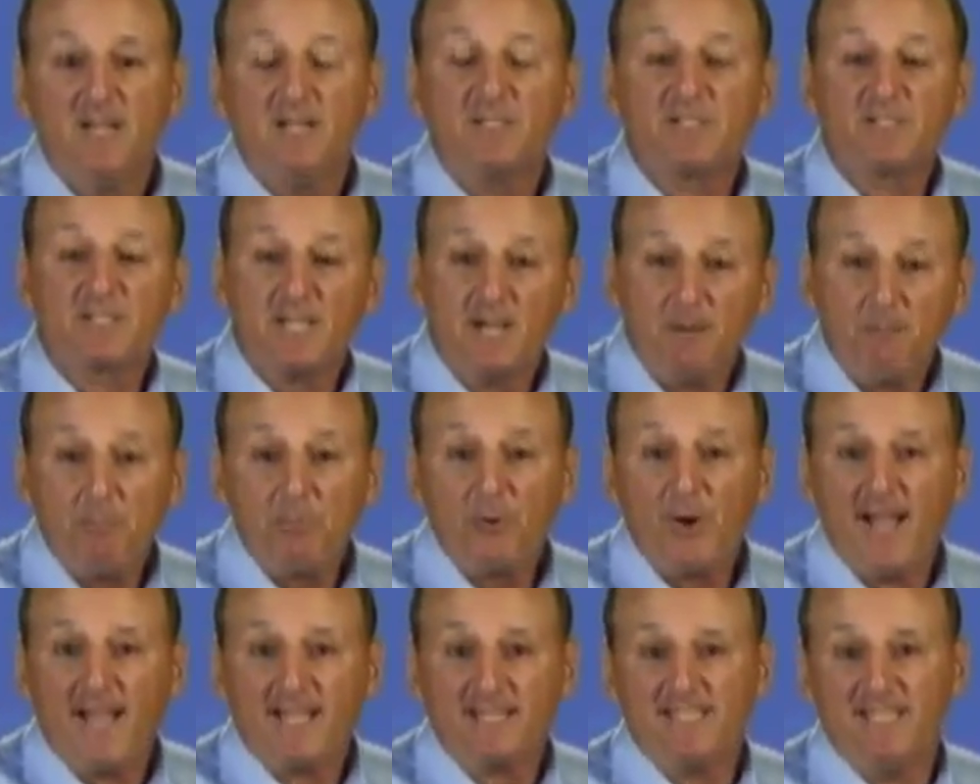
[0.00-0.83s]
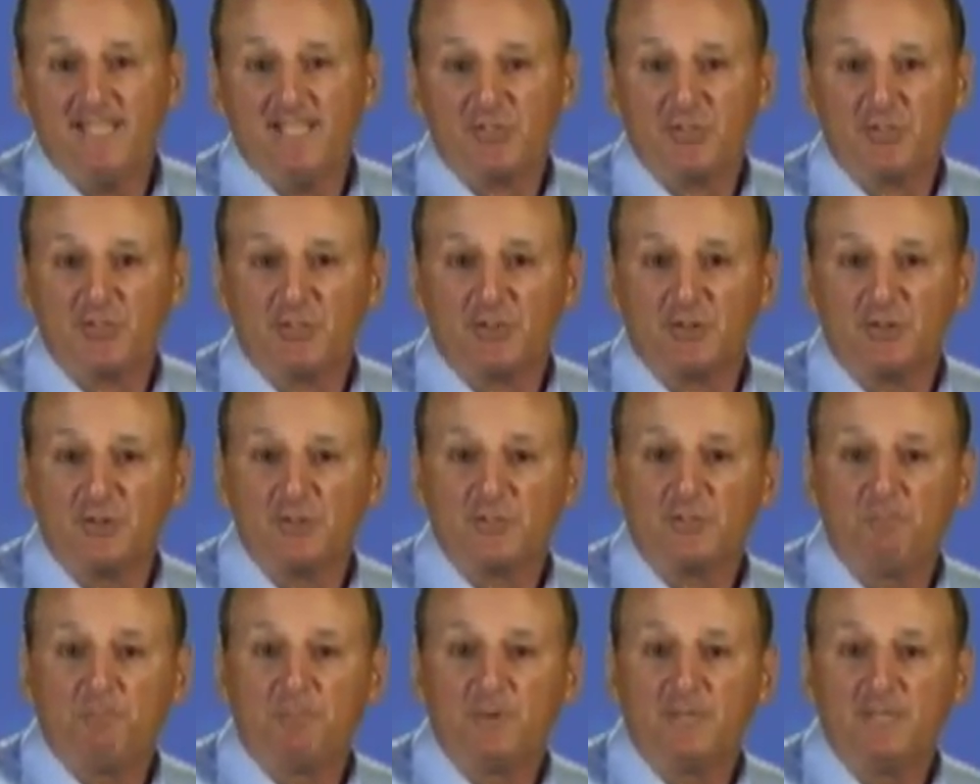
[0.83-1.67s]
Some
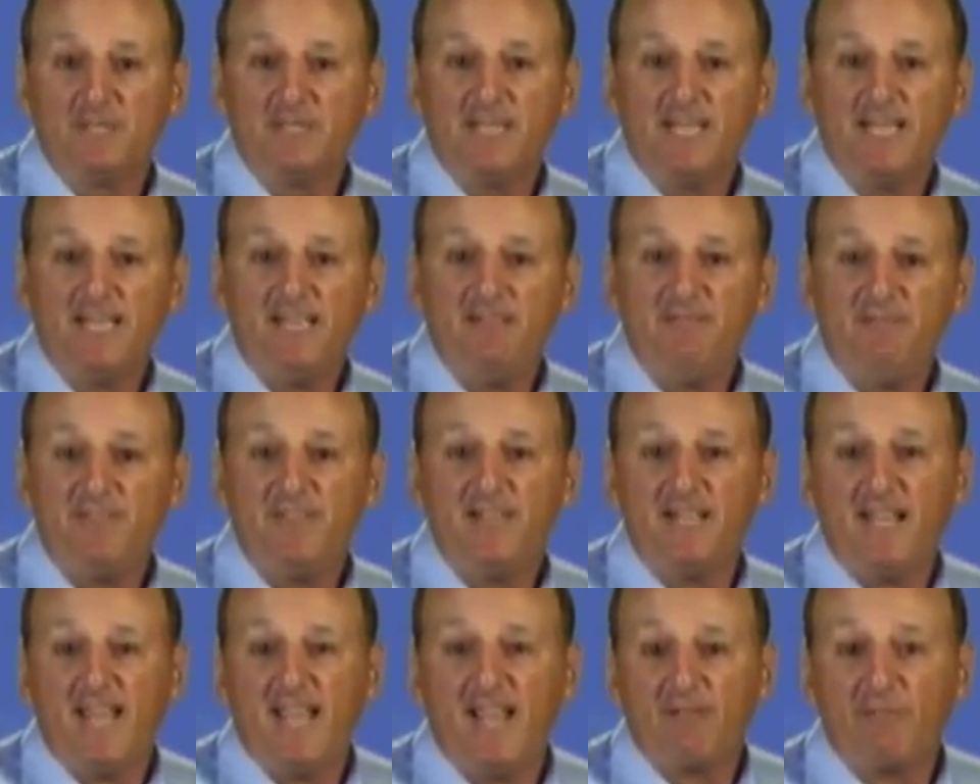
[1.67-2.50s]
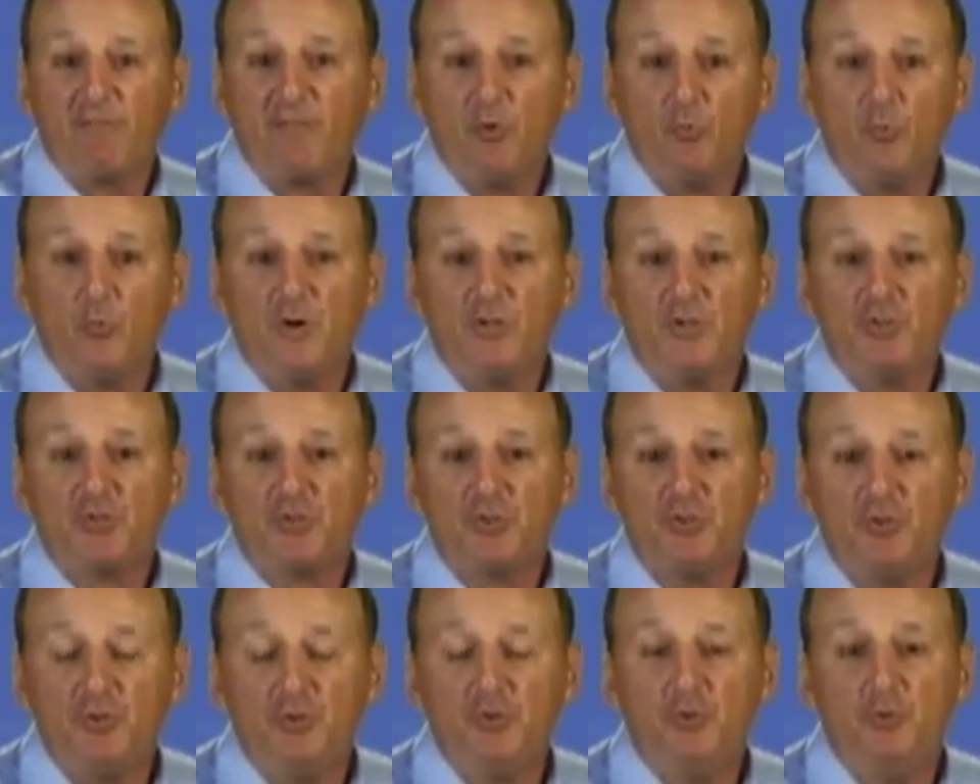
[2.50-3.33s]
practitioners believe that everyone
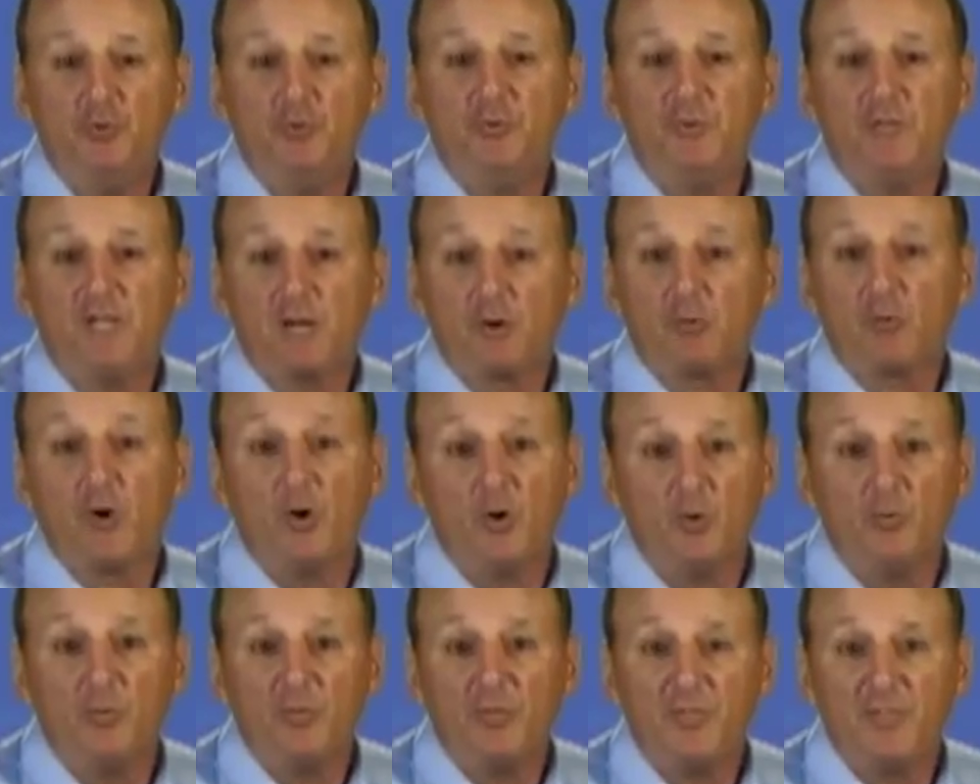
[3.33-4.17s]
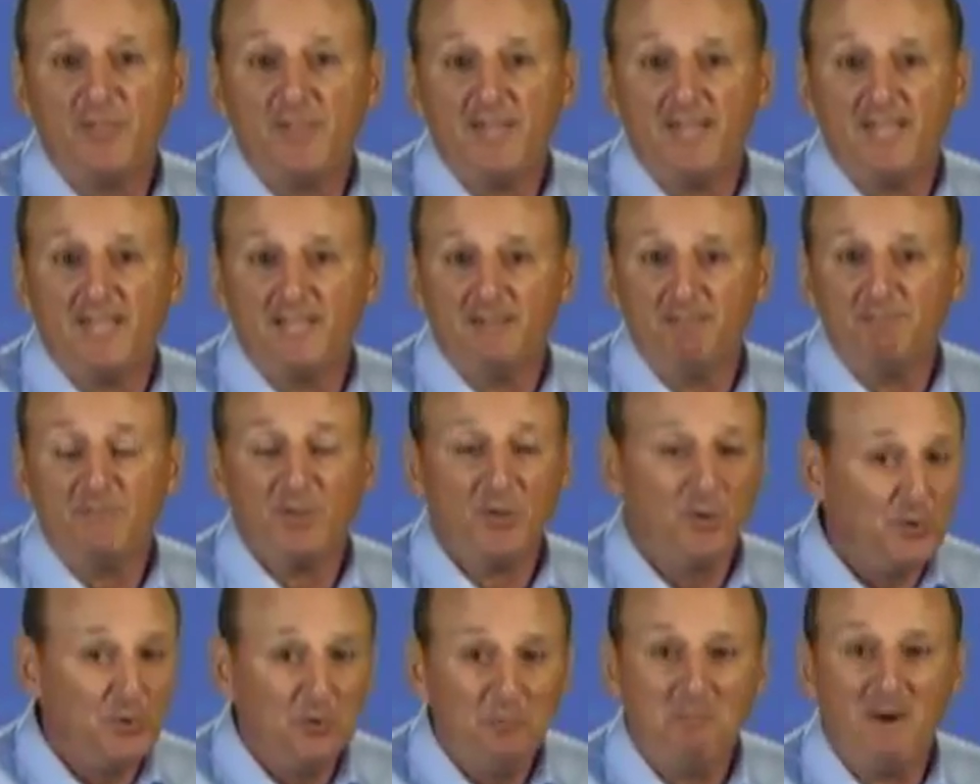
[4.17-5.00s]
should do their own thing.
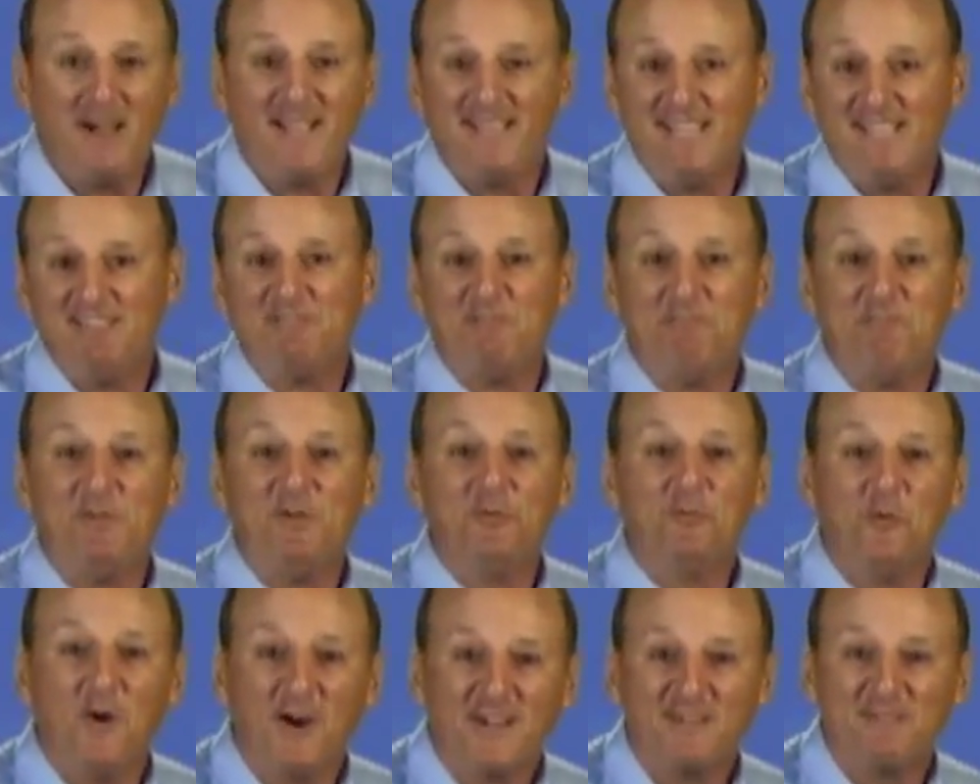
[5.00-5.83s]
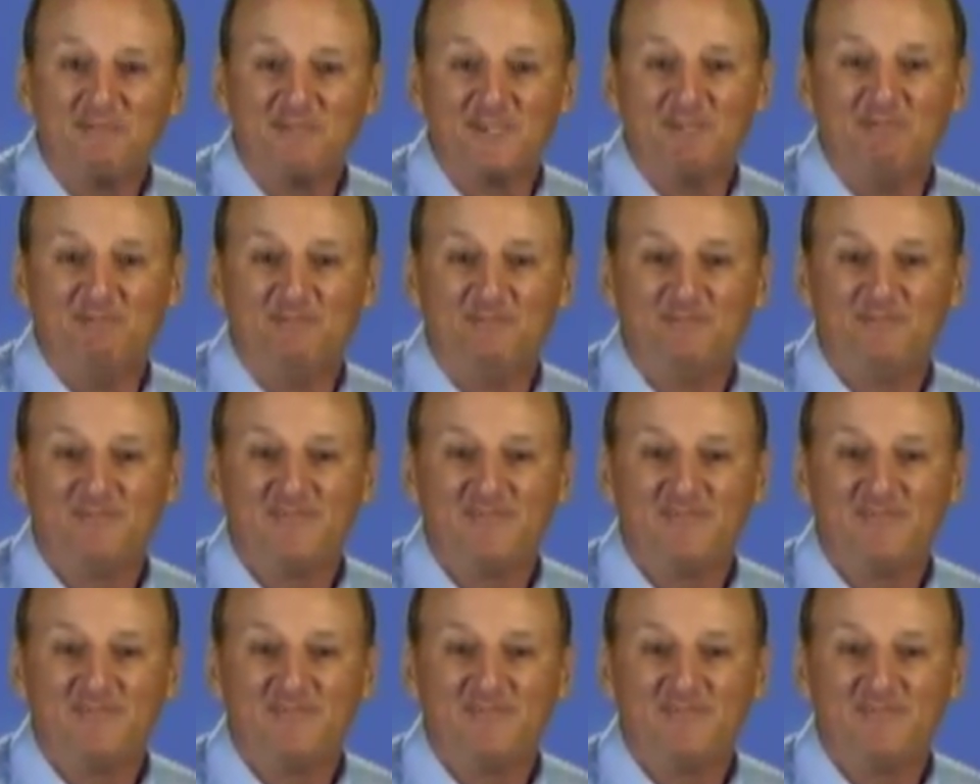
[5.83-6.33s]
You might even be one of them.